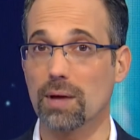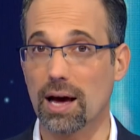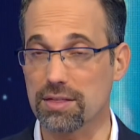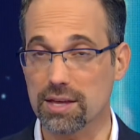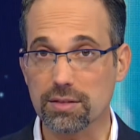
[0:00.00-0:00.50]

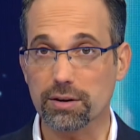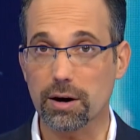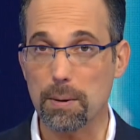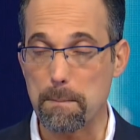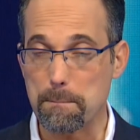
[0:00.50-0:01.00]
I think there
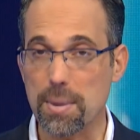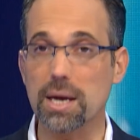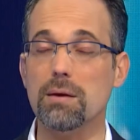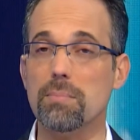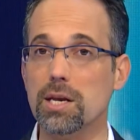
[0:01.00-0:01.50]
are
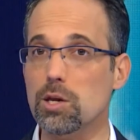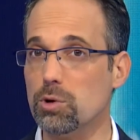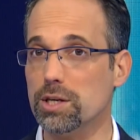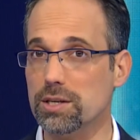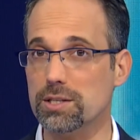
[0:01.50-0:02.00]
many, many new
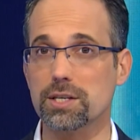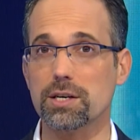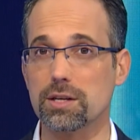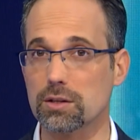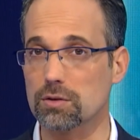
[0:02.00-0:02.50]
ideas
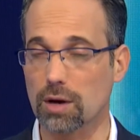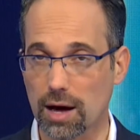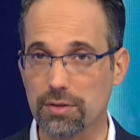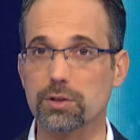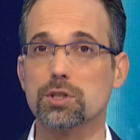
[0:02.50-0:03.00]
here that
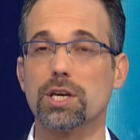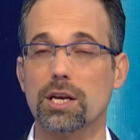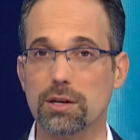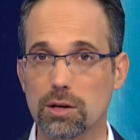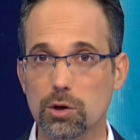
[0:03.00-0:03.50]
others
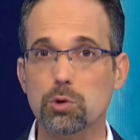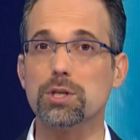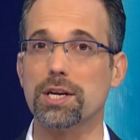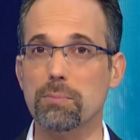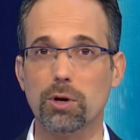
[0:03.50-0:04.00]
can use
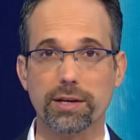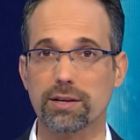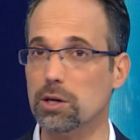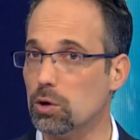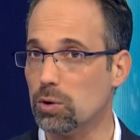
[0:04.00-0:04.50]
and emulate.
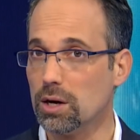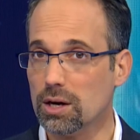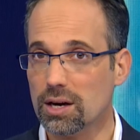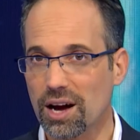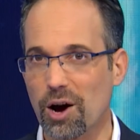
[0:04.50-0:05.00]
I know
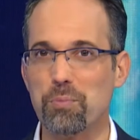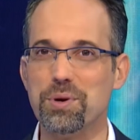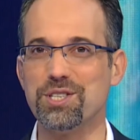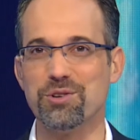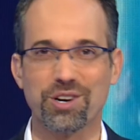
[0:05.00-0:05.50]
how
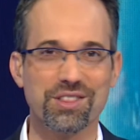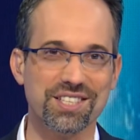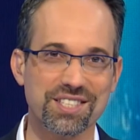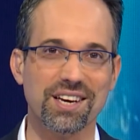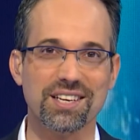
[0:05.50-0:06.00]
busy you are
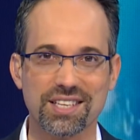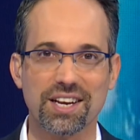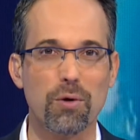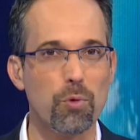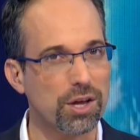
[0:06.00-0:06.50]
these days, and
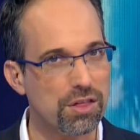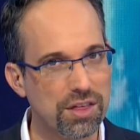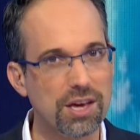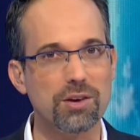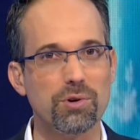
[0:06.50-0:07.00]
I want to
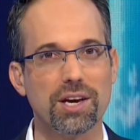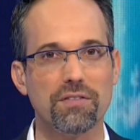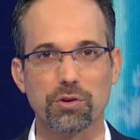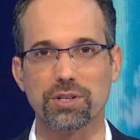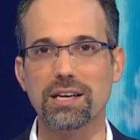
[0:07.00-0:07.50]
thank you again
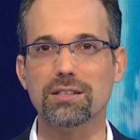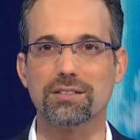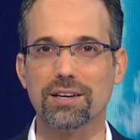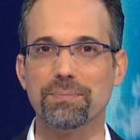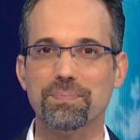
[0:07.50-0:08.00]
for taking the
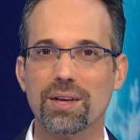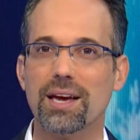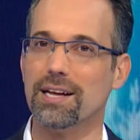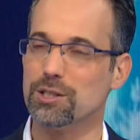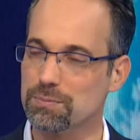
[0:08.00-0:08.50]
time
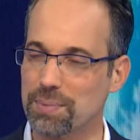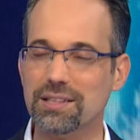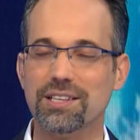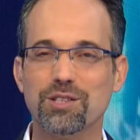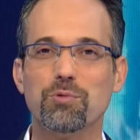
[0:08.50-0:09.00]
and
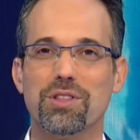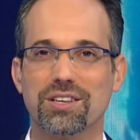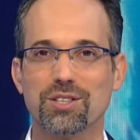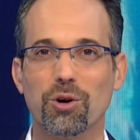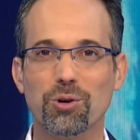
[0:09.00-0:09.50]
spending it with
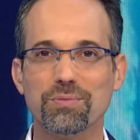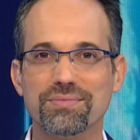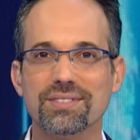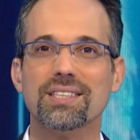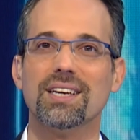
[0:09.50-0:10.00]
us all.
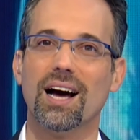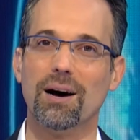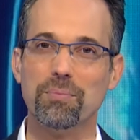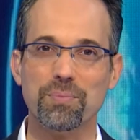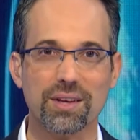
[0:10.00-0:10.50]

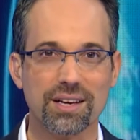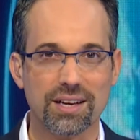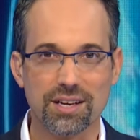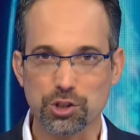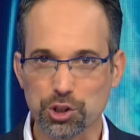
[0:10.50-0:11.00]
I'm
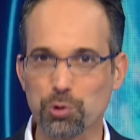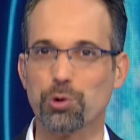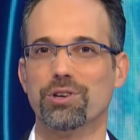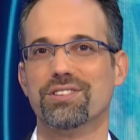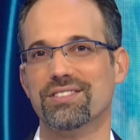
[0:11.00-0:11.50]

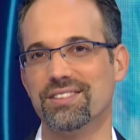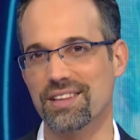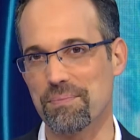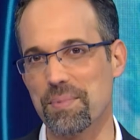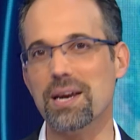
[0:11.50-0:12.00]
sure
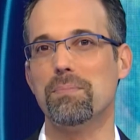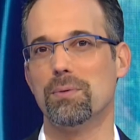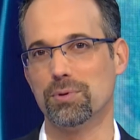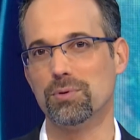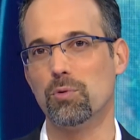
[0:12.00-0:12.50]
that many
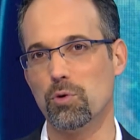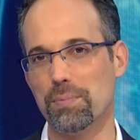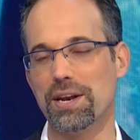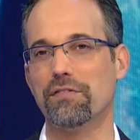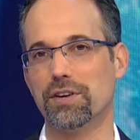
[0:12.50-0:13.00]
people will
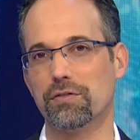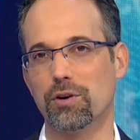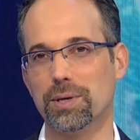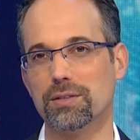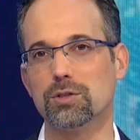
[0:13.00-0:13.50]
benefit
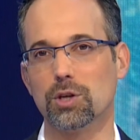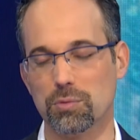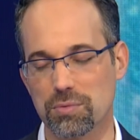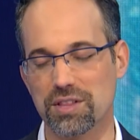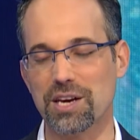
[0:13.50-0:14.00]
from it.
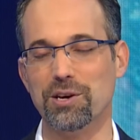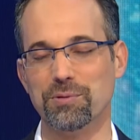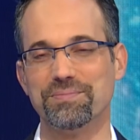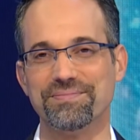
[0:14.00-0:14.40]
So thank you.